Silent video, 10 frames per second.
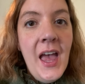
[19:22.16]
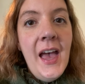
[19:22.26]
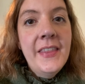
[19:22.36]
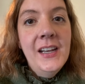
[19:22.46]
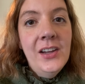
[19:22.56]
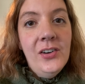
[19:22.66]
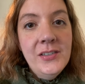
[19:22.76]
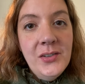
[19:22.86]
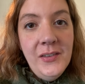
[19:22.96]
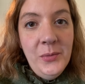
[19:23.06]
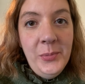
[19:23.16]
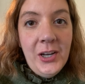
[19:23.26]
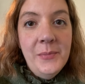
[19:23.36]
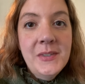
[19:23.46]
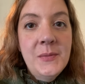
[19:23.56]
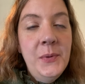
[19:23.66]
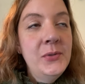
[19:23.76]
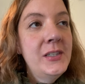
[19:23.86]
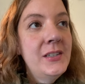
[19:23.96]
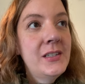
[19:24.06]
And then I also have a book I'm
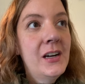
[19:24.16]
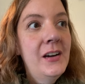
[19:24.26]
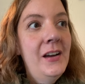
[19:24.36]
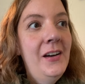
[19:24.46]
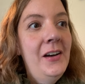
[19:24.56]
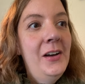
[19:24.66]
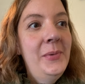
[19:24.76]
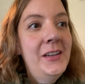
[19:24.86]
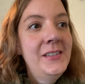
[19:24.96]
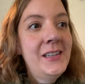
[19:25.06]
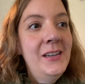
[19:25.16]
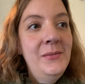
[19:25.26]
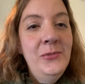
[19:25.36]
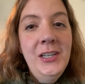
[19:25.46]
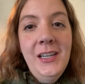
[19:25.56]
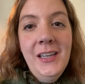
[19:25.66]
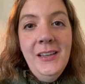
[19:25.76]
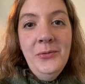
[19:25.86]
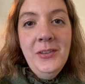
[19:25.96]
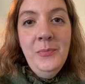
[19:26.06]
supposed to start because I'm reading
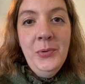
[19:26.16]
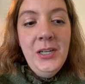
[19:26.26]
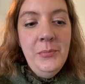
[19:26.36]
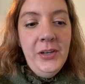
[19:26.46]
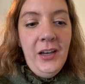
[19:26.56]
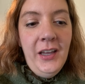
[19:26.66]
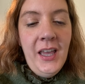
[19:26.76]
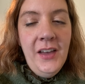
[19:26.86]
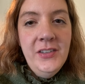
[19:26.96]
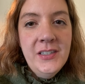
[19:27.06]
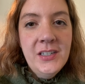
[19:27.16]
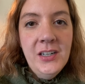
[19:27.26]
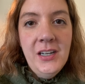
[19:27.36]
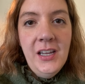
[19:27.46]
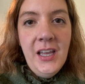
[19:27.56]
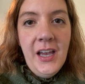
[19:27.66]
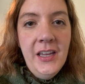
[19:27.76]
it with Brie, but I haven't started it yet.